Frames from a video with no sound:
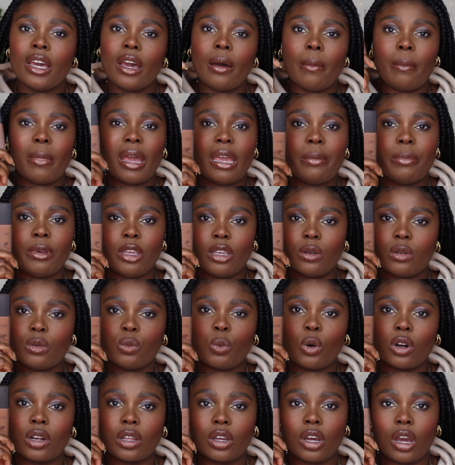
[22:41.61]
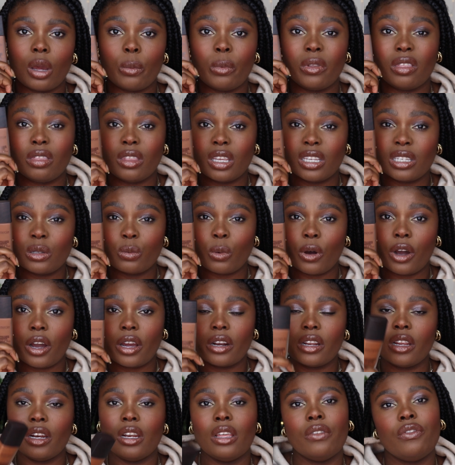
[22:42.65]
maybe you'd want to go with this one,
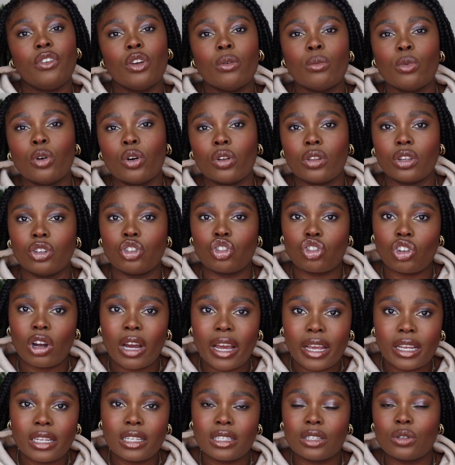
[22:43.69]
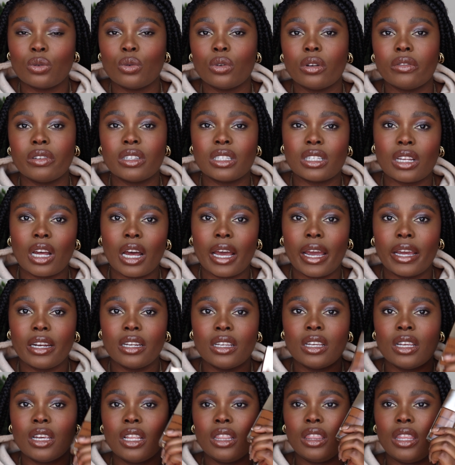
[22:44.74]
and if you're more on the dry sort of side,
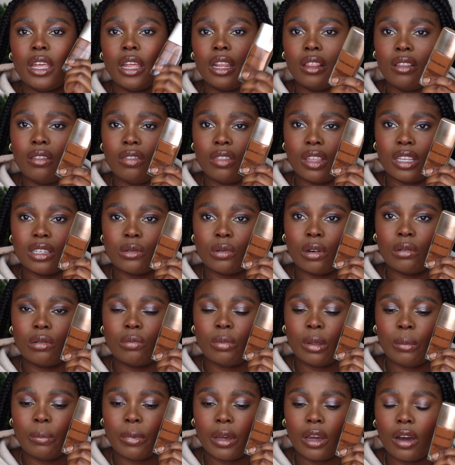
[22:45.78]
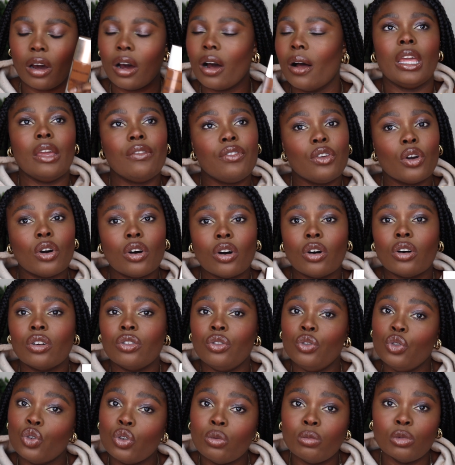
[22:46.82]
then this one would be better. If you're
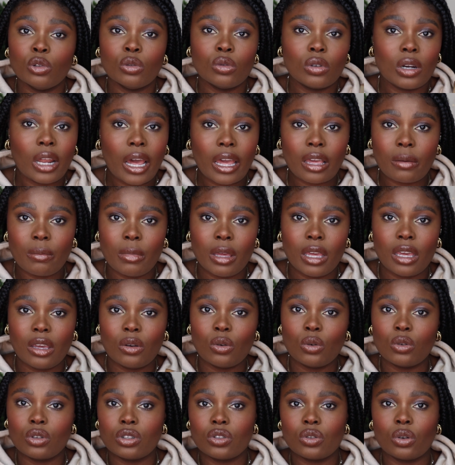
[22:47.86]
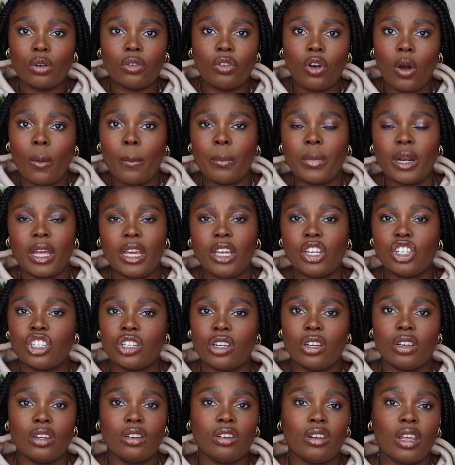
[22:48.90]
normal like me, or sort of
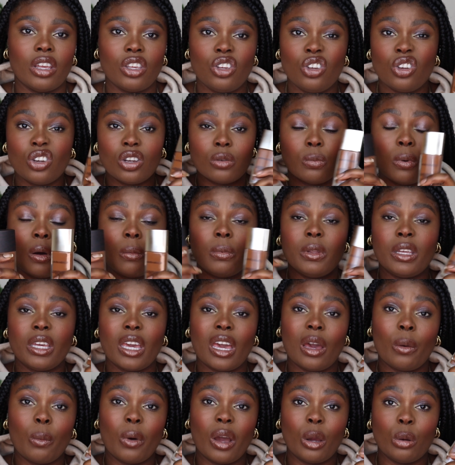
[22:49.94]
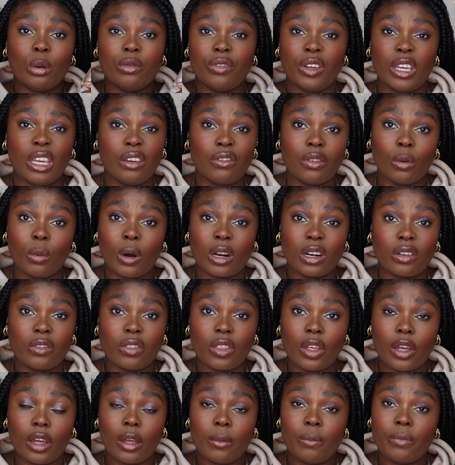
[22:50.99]
combination, then you could probably get away with either one of
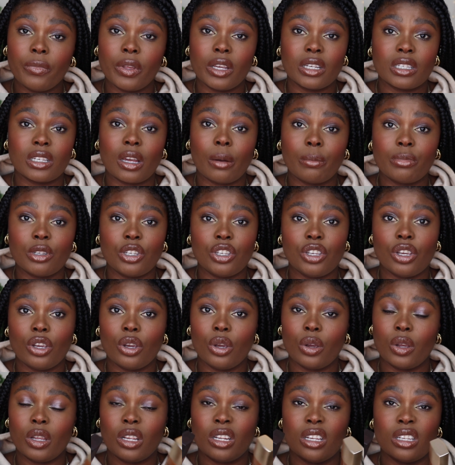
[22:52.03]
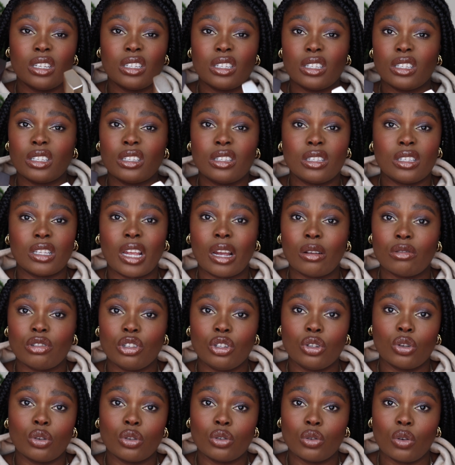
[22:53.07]
them. It's up to you, and it's down to
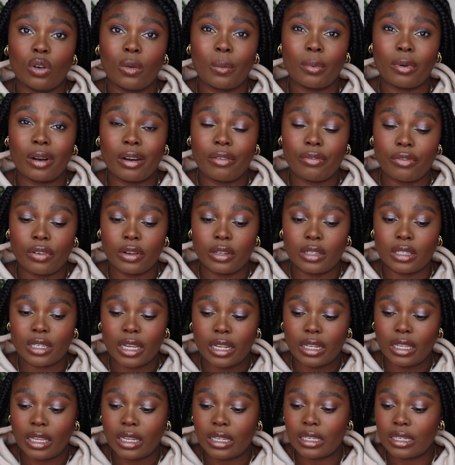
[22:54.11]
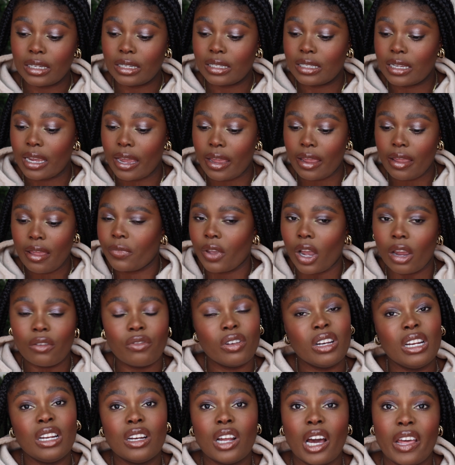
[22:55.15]
your sort of preference at the end of the day. I
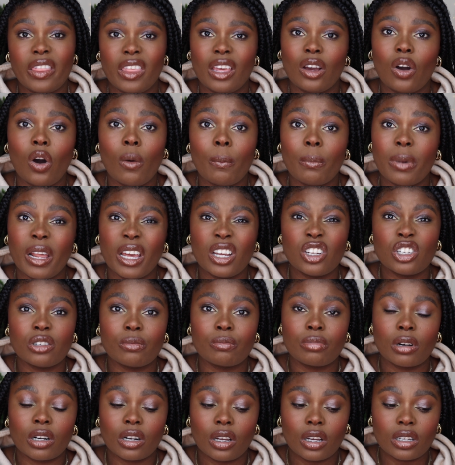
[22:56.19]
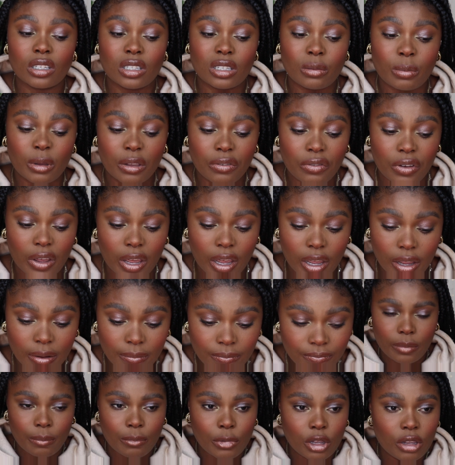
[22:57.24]
really like their complexion products, to be fair.
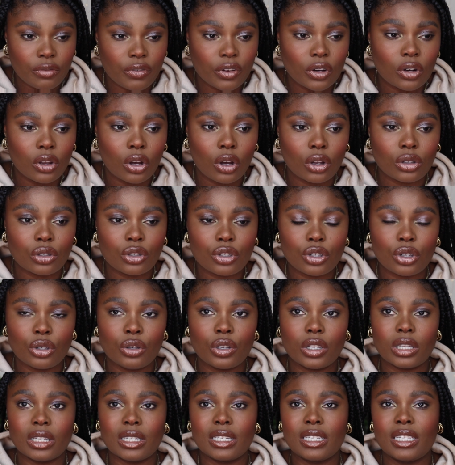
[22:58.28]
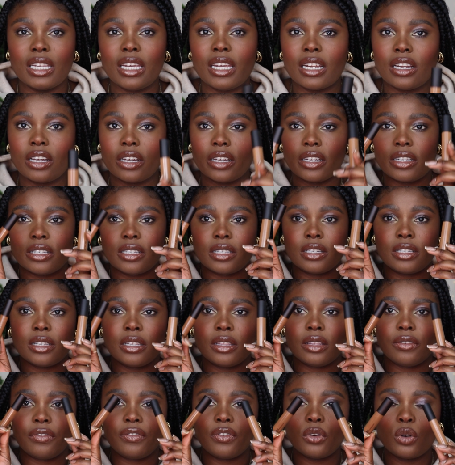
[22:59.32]
Moving on to concealers,
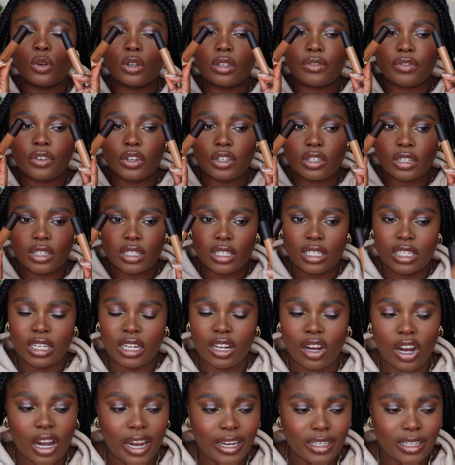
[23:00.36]
the Flawless Fusion concealer. I